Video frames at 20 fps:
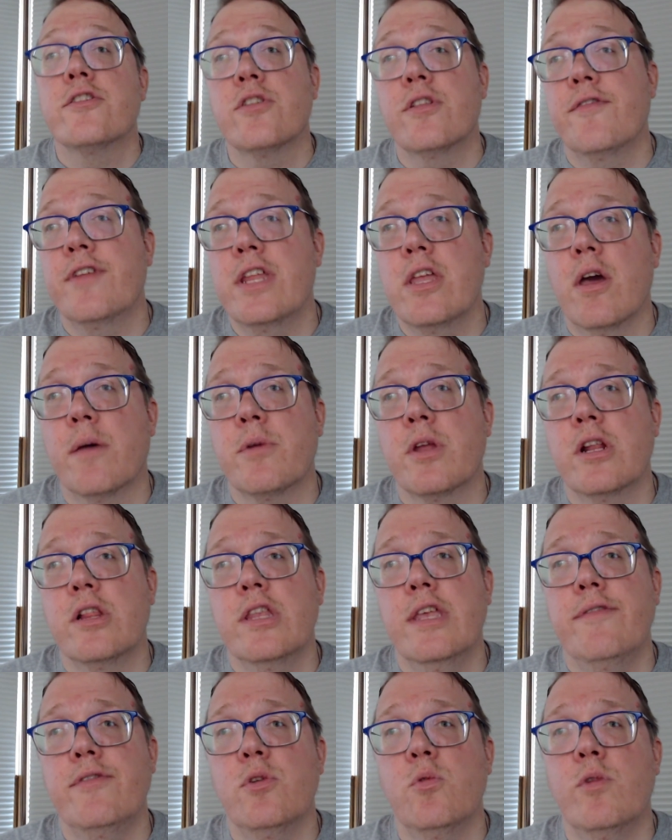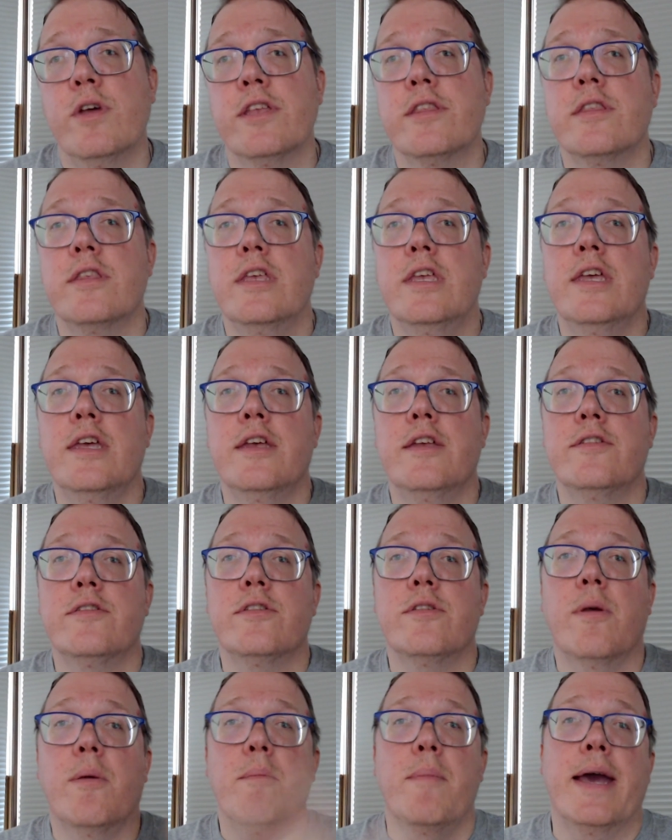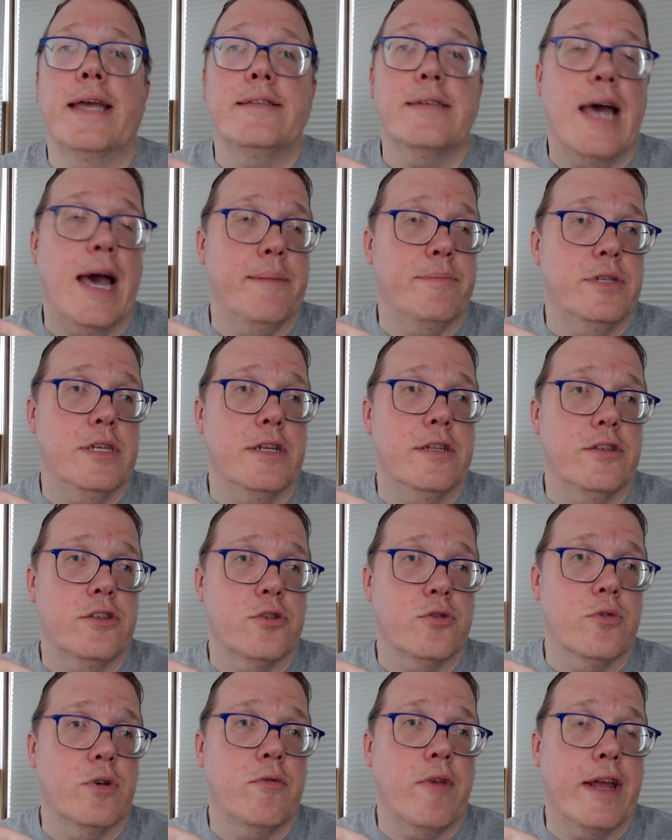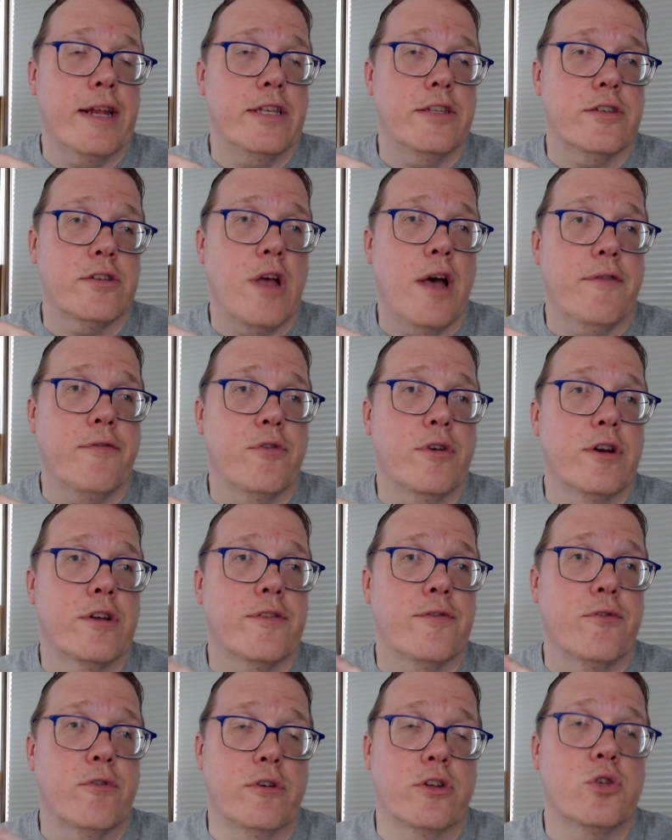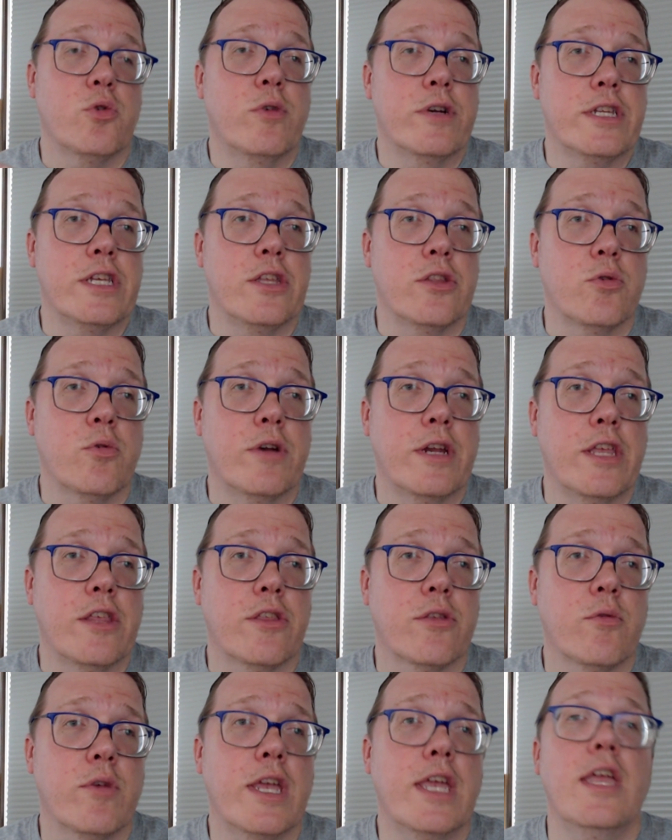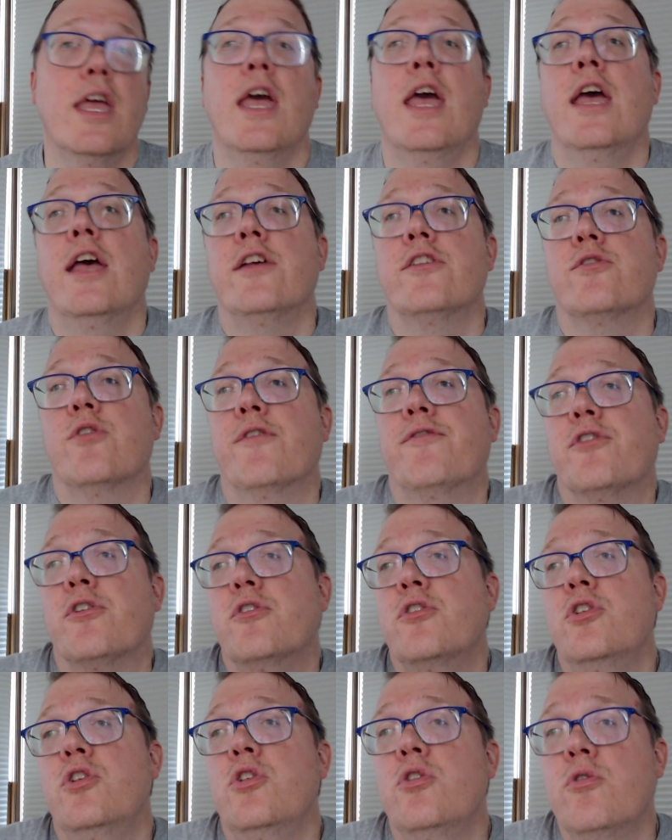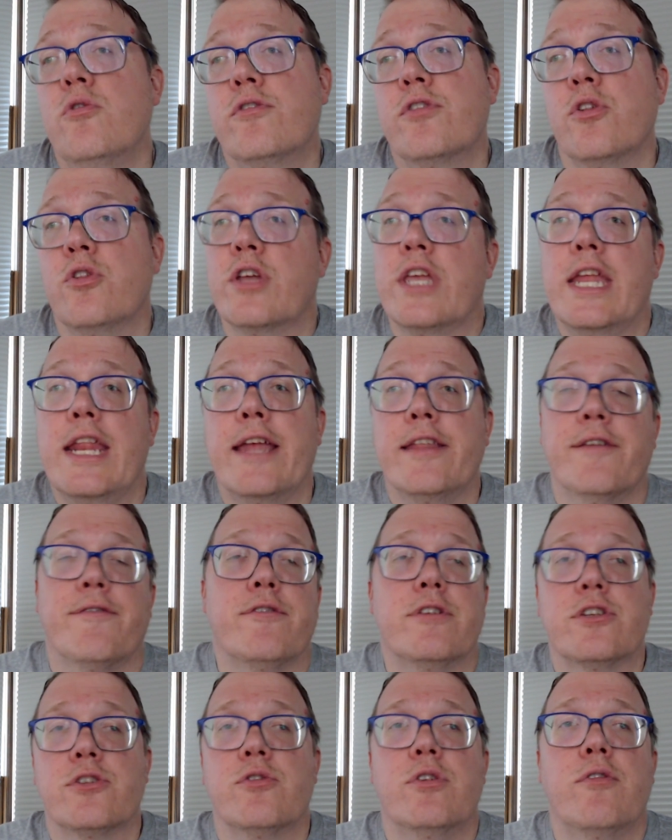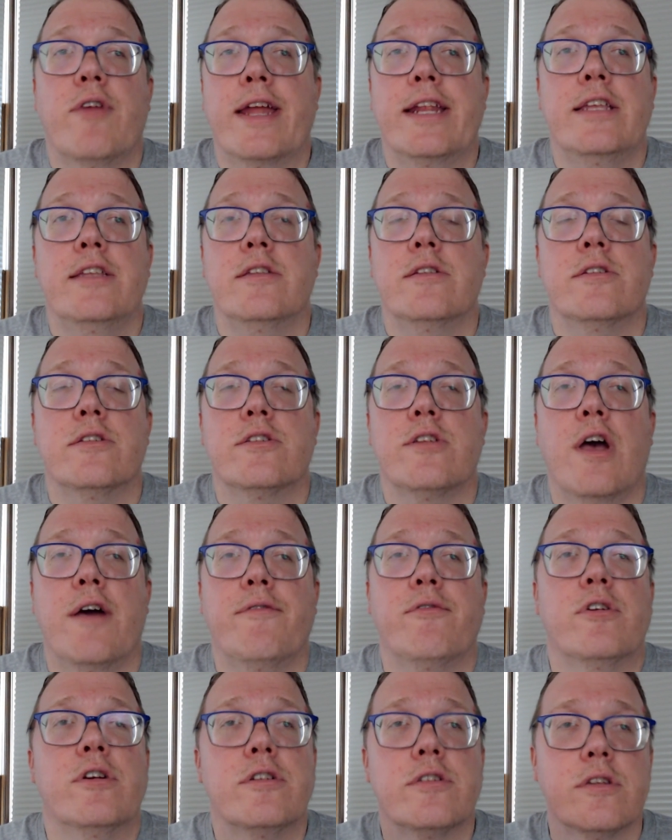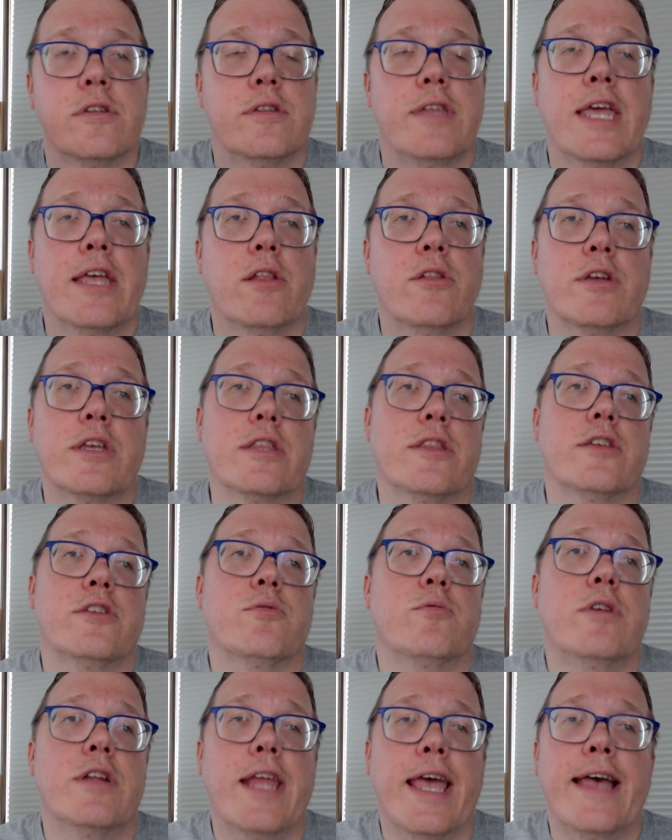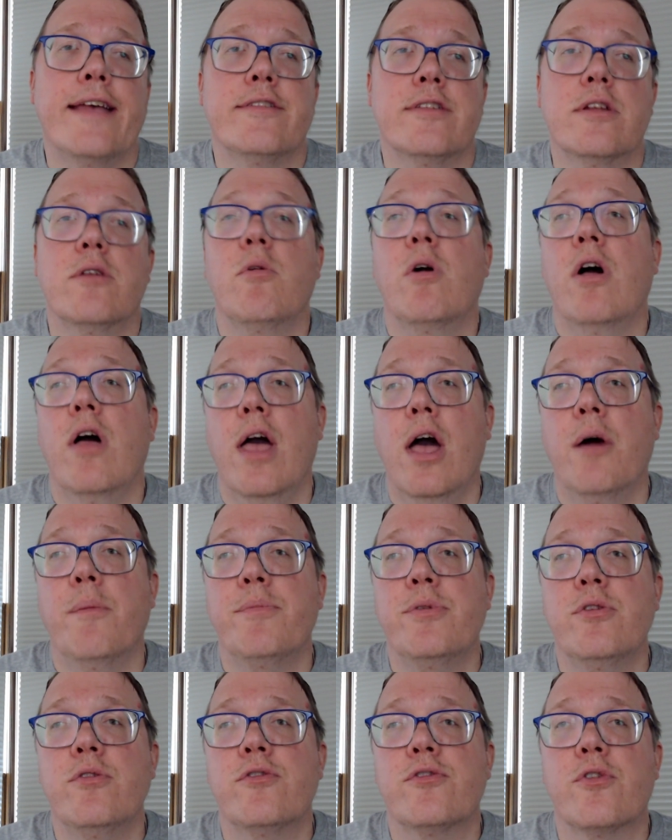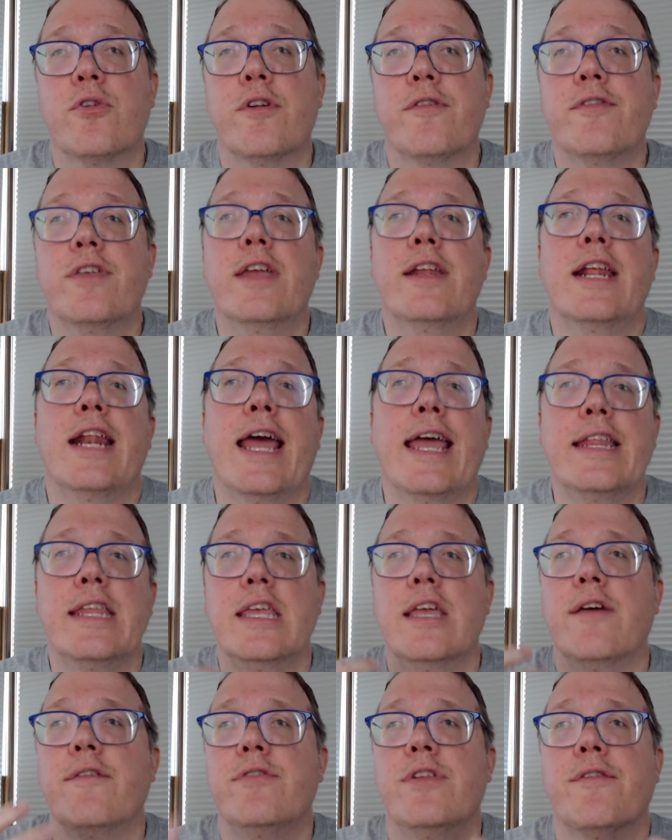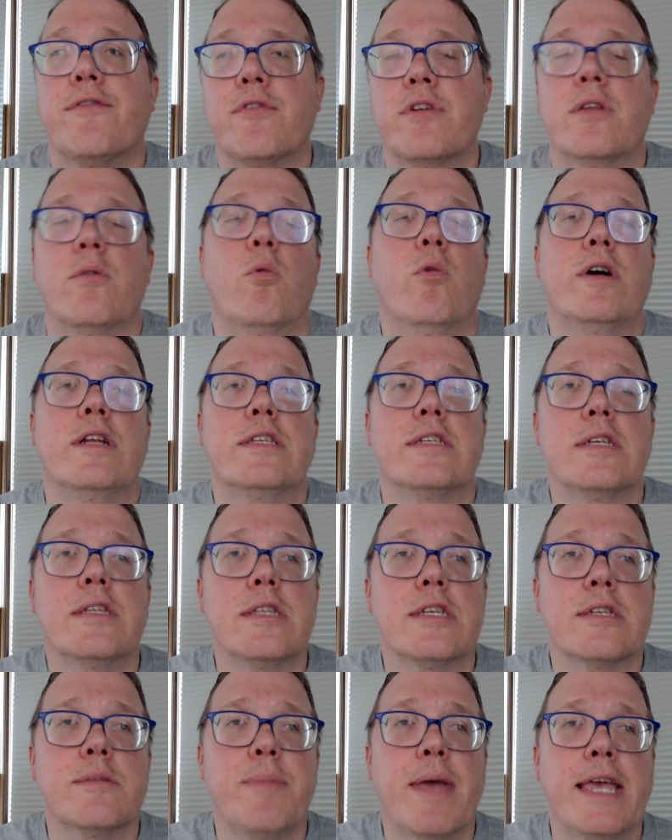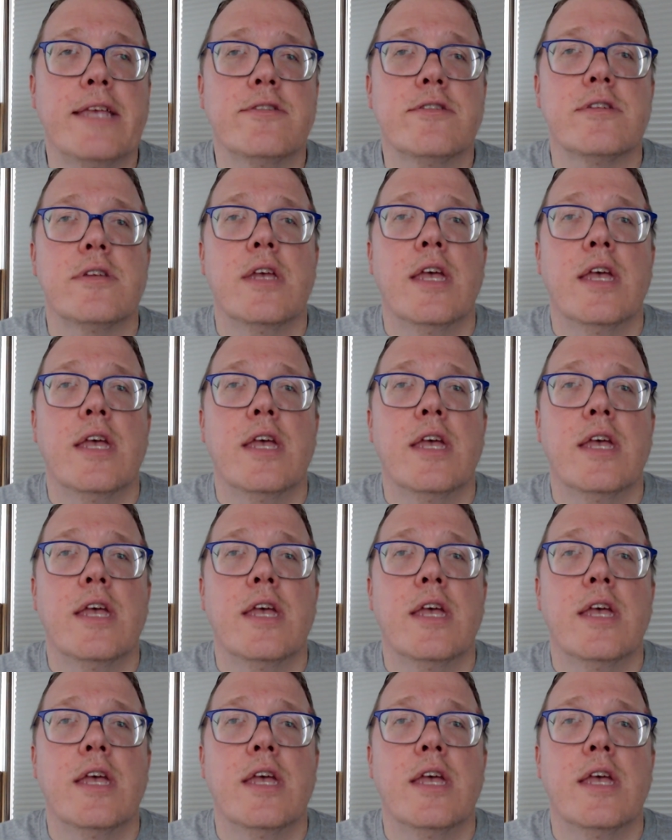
So the video I'm going to leave you with is my top 10 screenwriting softwares for 2023. So if you're new to looking at different screenwriting softwares, take a look at this one as it will help you sort of get an idea of different ones in the space.